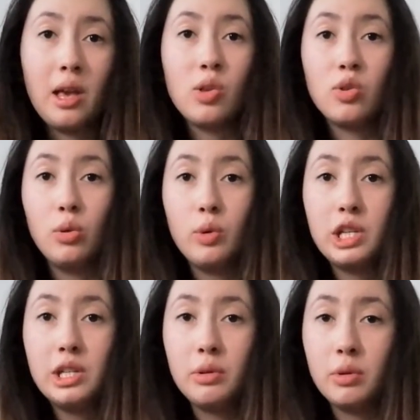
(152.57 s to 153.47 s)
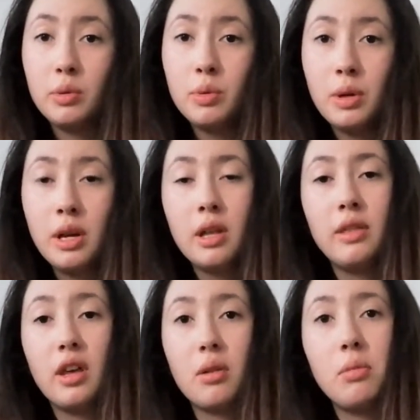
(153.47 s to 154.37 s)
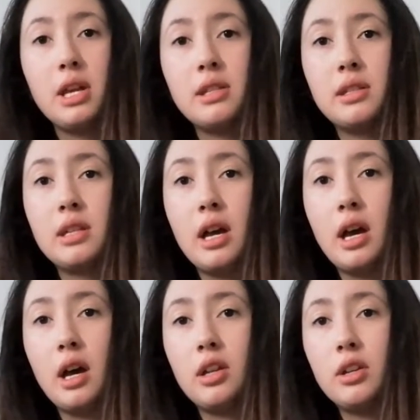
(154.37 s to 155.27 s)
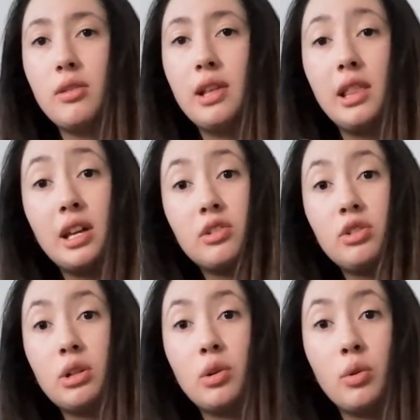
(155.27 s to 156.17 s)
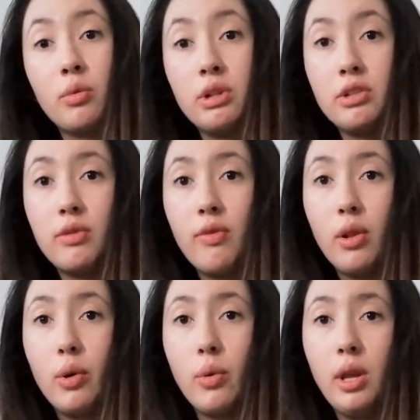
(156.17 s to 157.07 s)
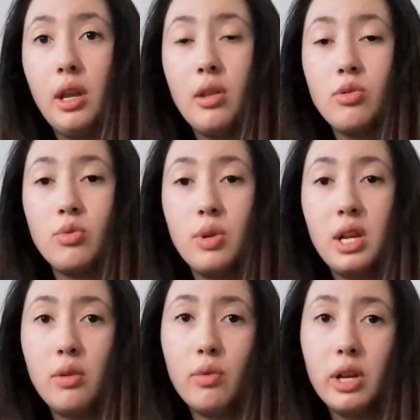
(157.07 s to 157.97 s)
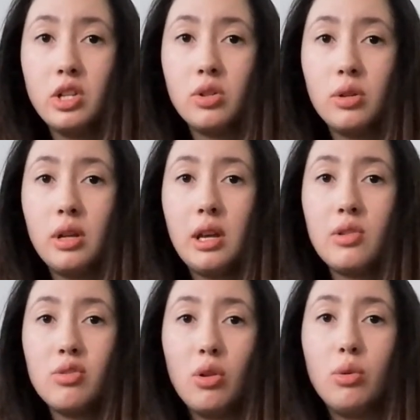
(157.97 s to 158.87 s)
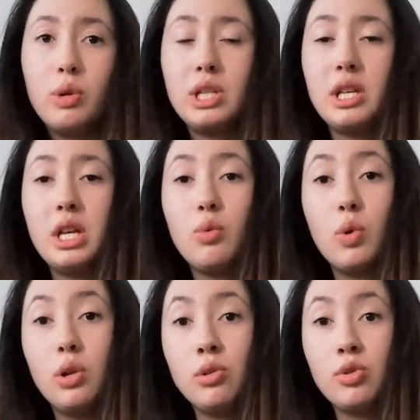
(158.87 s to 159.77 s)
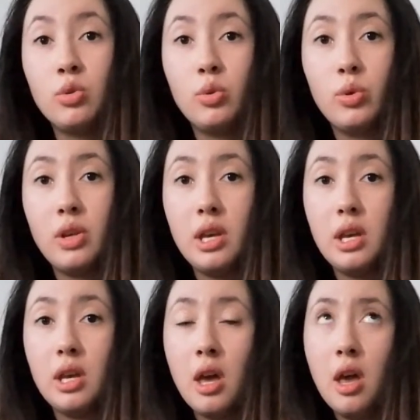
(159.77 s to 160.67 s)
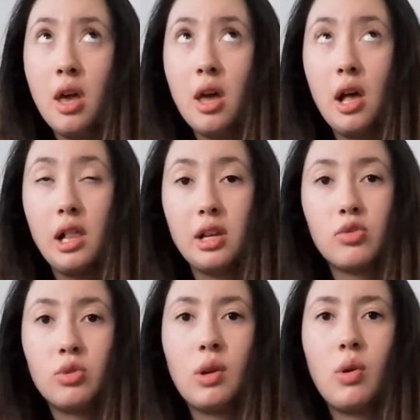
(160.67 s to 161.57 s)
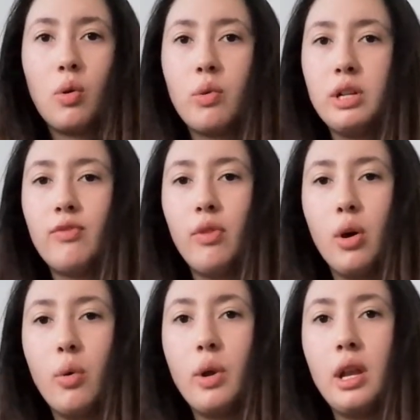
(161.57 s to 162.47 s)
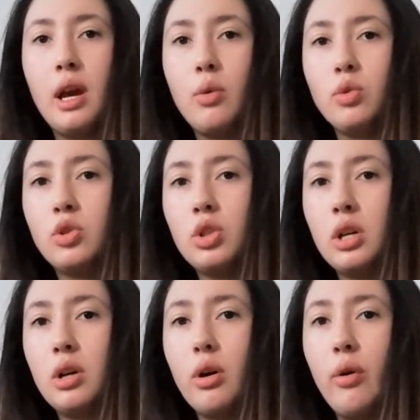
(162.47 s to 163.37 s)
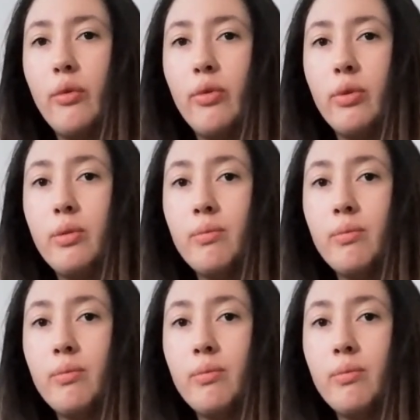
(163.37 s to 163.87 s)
is always zero. That means that the electric current flowing into any region is always equal to the electric current flowing out of